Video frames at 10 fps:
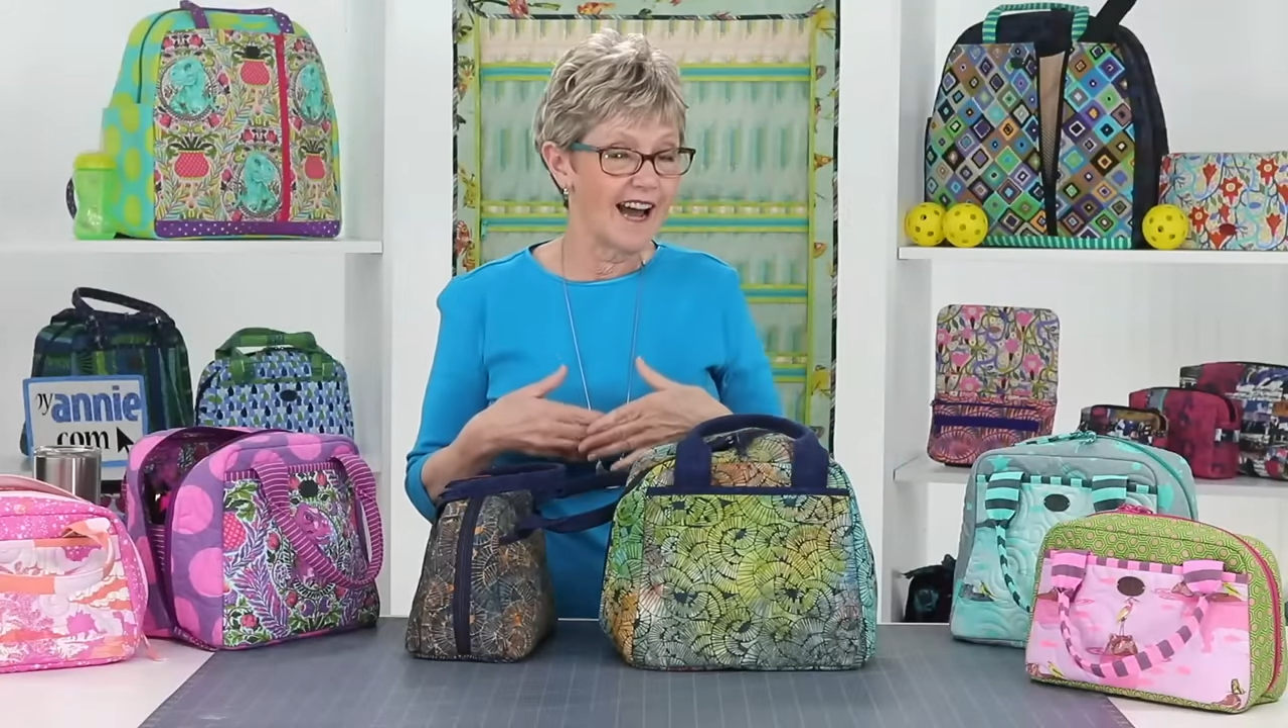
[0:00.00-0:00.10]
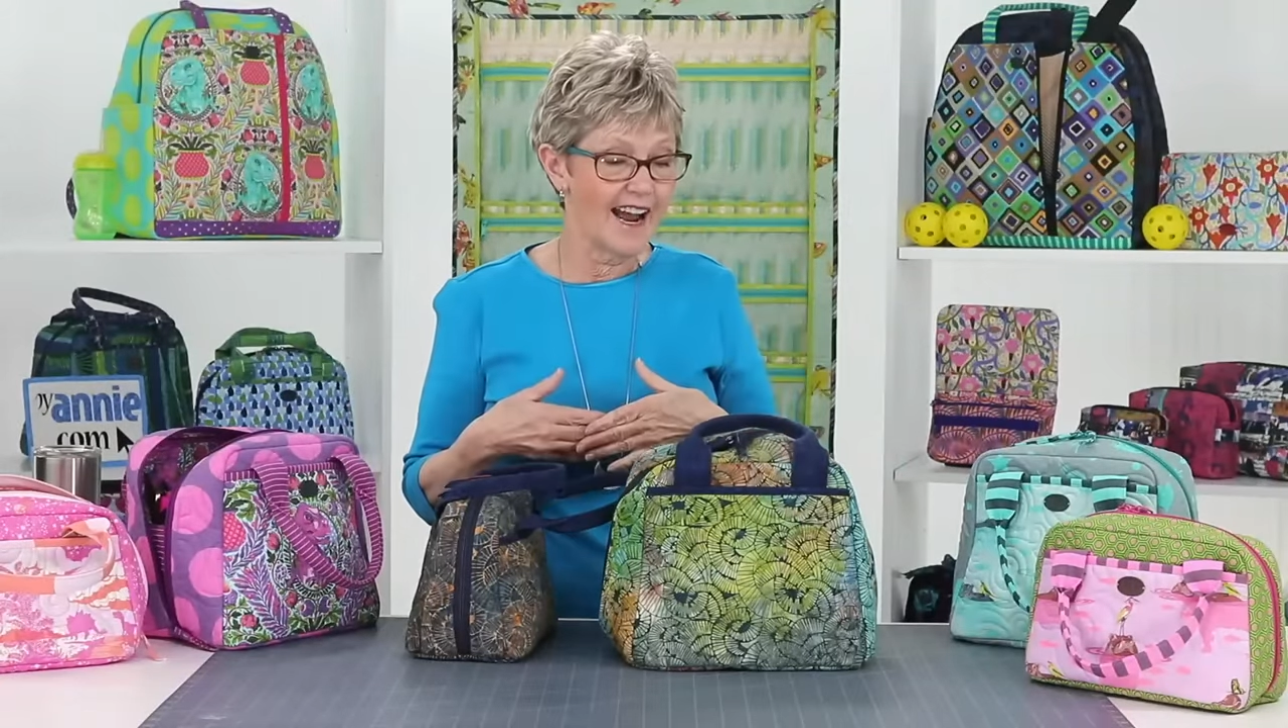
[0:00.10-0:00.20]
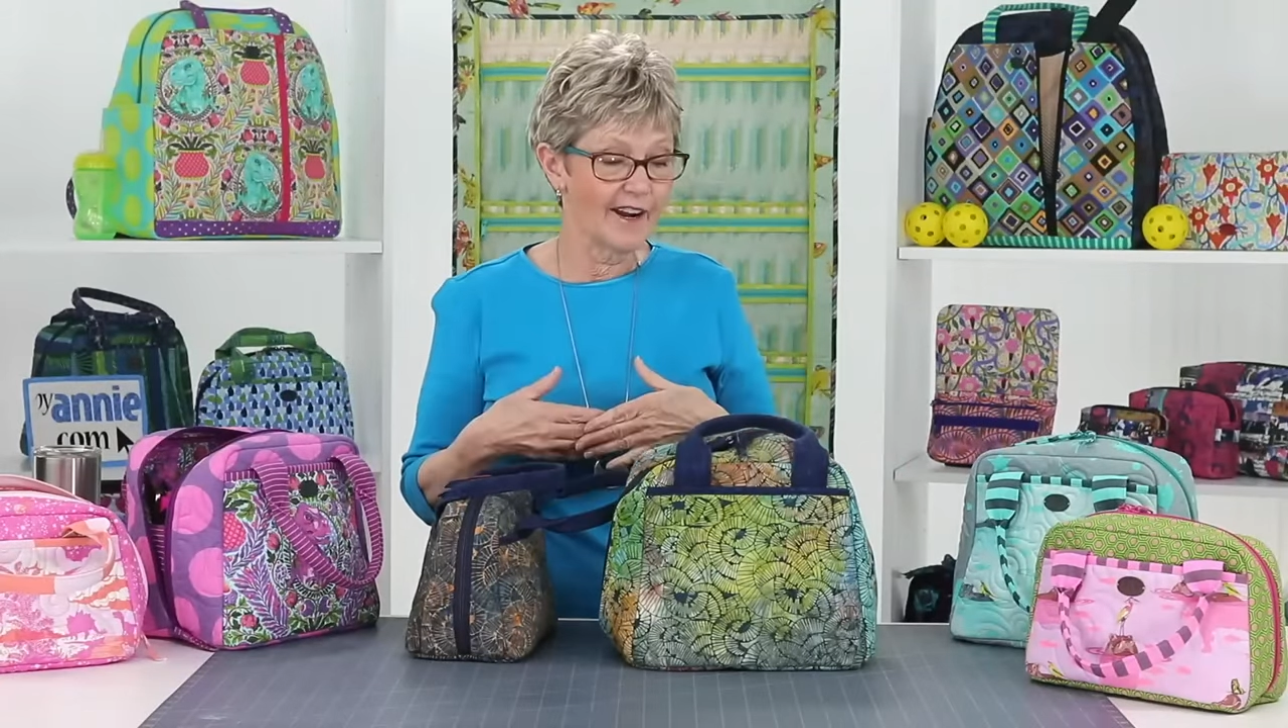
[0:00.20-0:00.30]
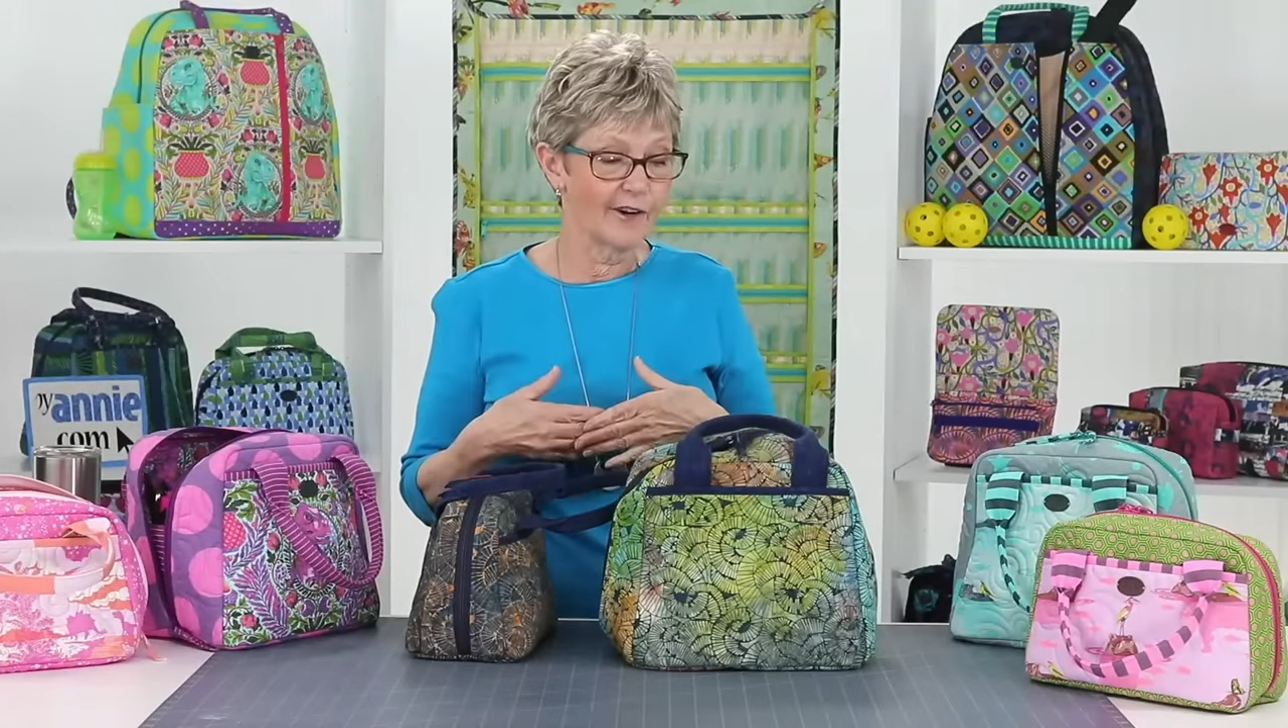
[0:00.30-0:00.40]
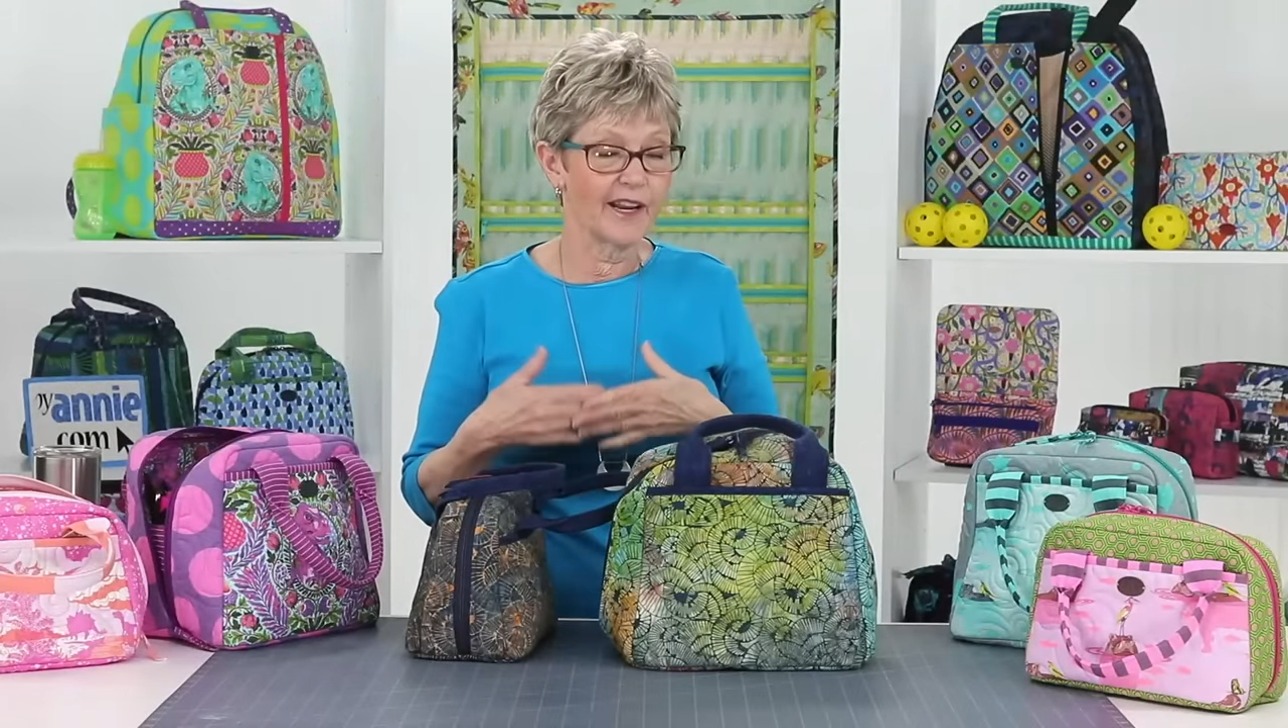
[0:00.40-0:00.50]

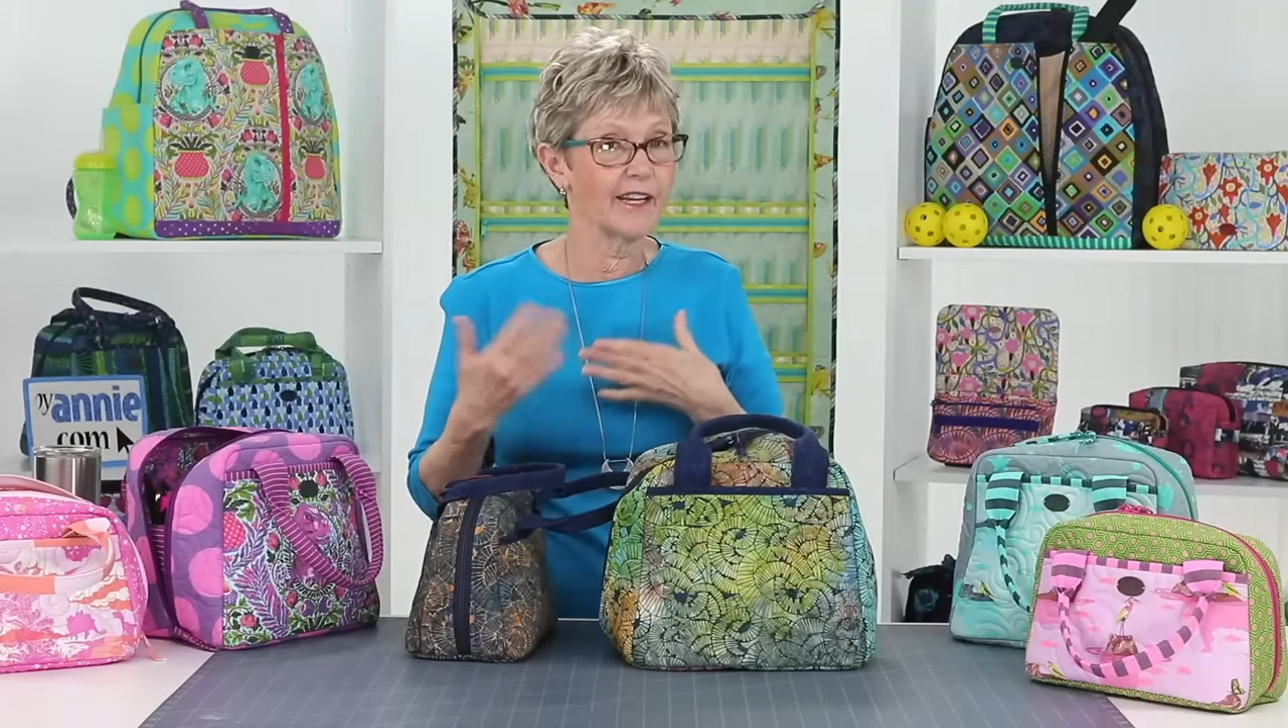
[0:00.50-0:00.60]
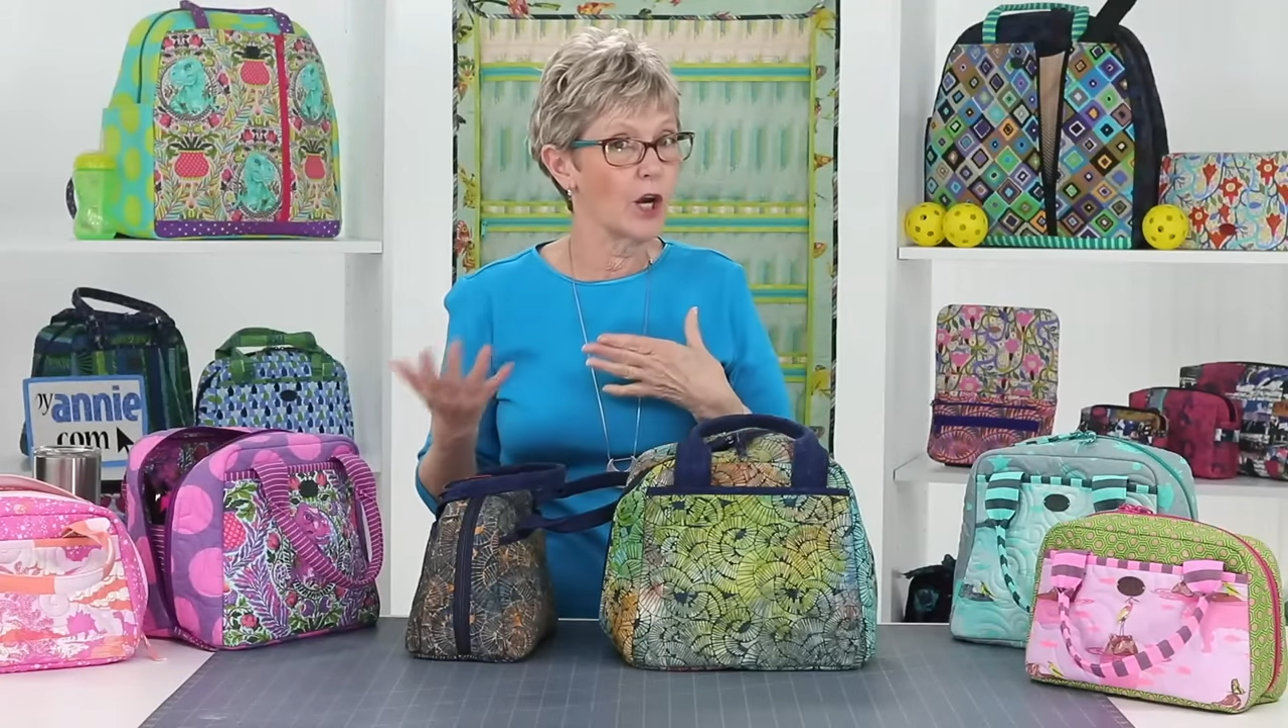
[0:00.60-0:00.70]
iron at